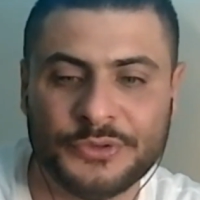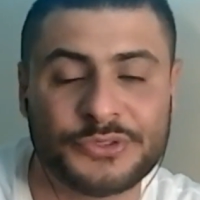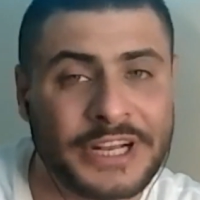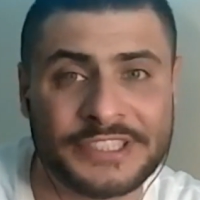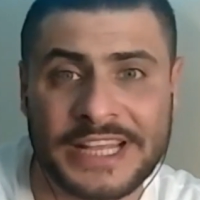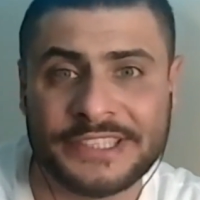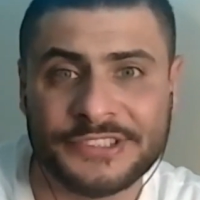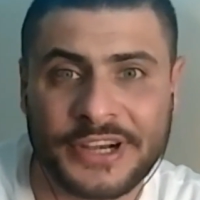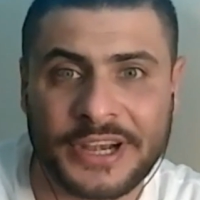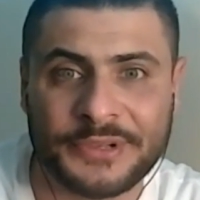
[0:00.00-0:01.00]
translate
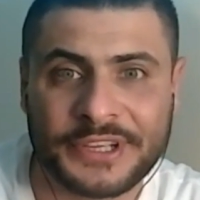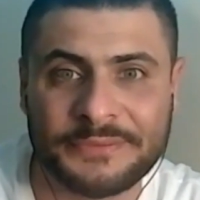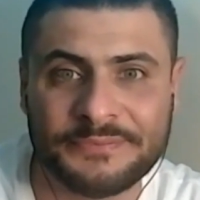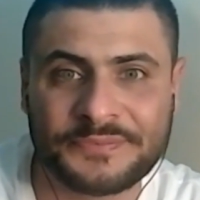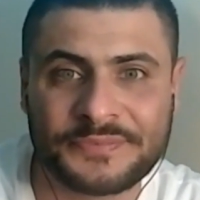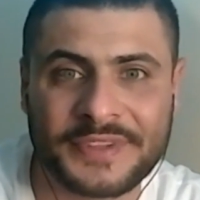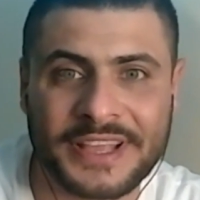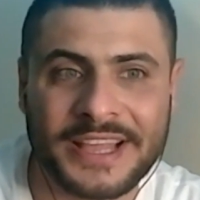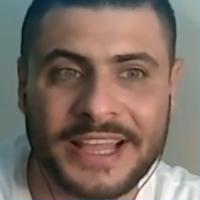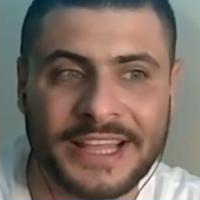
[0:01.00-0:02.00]
in Arabic
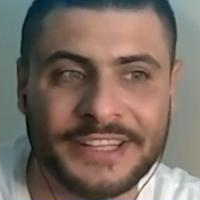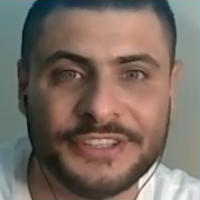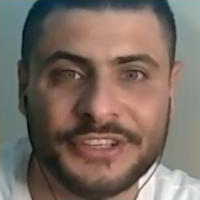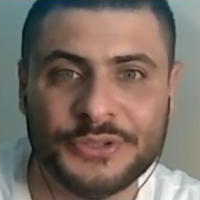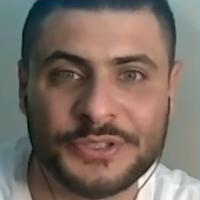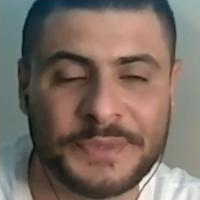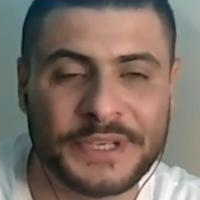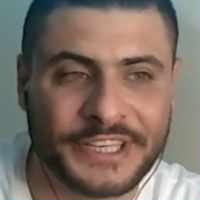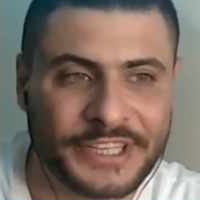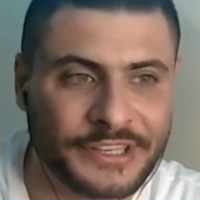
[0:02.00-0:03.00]
and you
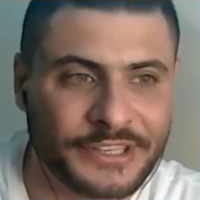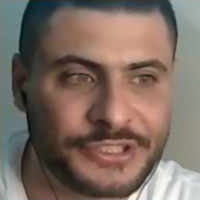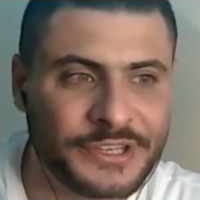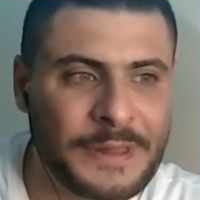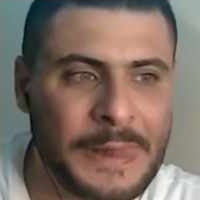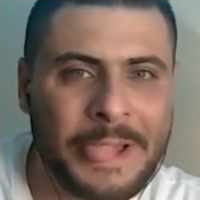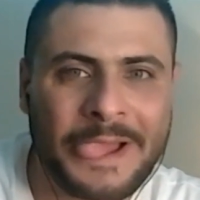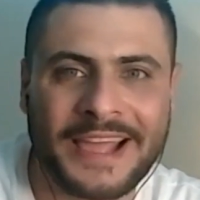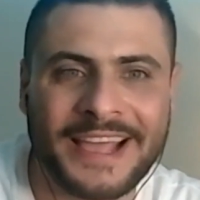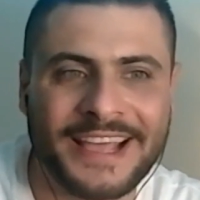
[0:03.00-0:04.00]
speak in English,
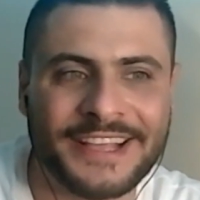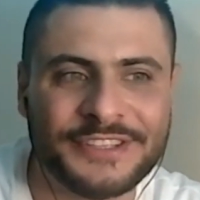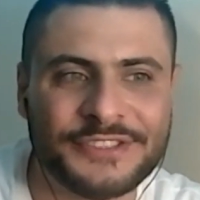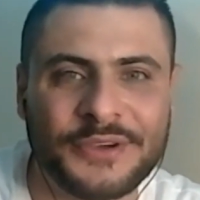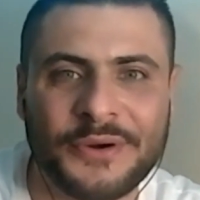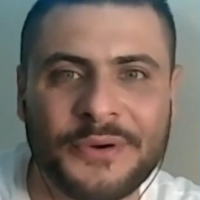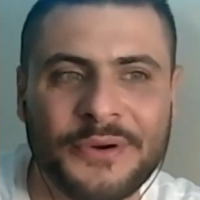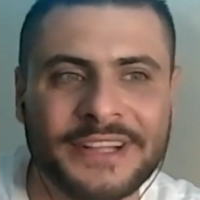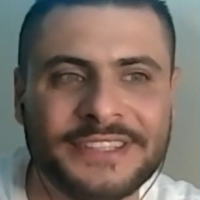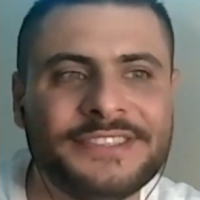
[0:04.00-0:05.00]

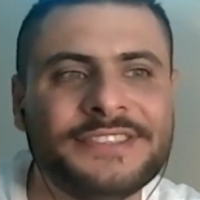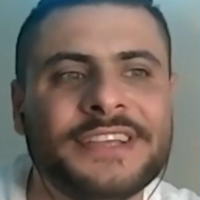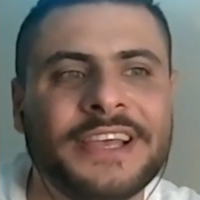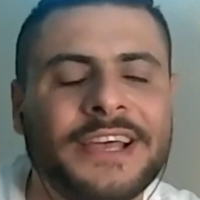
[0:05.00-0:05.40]
so it's